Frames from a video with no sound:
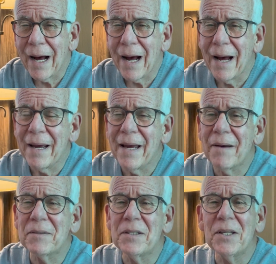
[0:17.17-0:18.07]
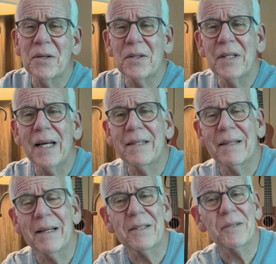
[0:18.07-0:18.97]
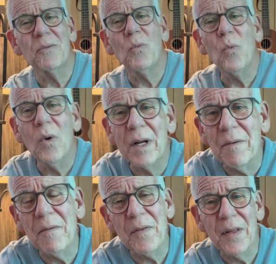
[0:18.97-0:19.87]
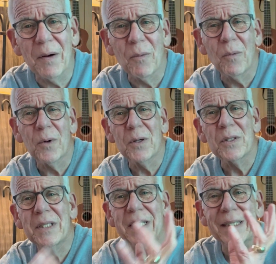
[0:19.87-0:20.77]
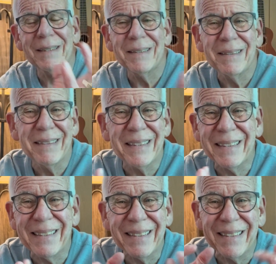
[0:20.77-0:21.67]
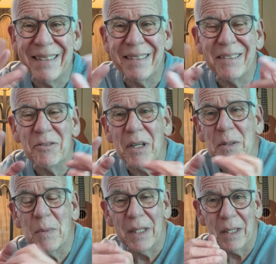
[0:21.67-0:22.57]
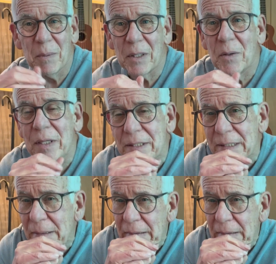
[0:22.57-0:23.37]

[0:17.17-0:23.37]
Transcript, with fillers: I have to tell you that that's one of the words that drives me a little bit crazy.